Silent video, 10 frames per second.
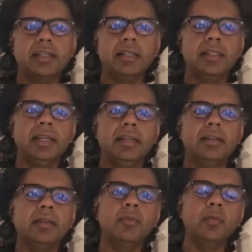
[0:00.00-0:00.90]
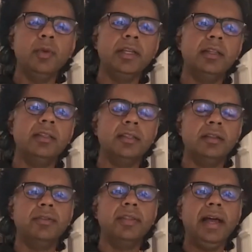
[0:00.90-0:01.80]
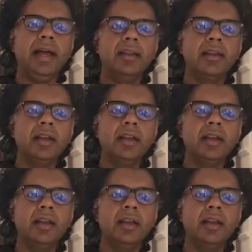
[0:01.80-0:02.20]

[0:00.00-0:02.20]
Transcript: is that we consider that